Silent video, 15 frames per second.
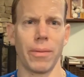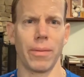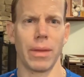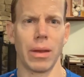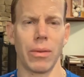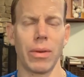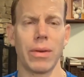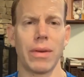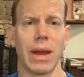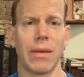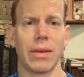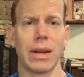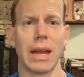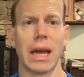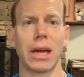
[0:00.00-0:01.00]
even have
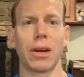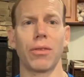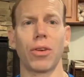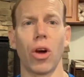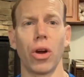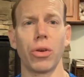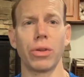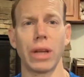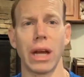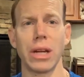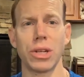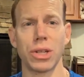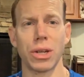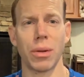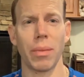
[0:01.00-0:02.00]
a negative
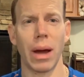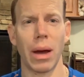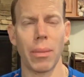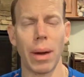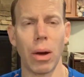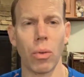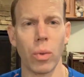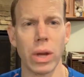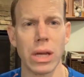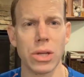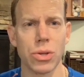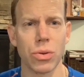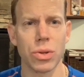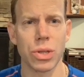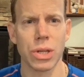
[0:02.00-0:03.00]
connotation about
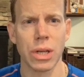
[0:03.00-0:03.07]
weasels.